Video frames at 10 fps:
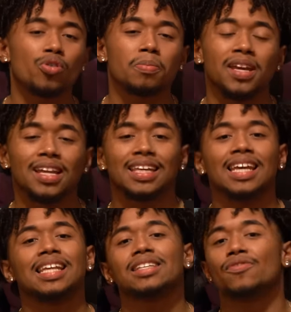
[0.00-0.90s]
with me to
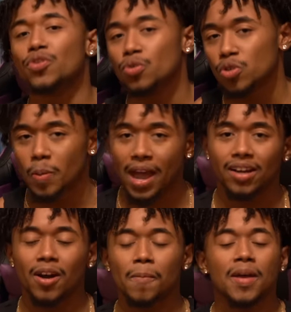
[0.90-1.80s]
get his views
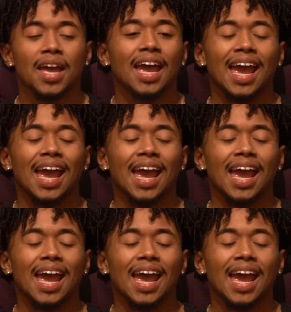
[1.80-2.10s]
back up,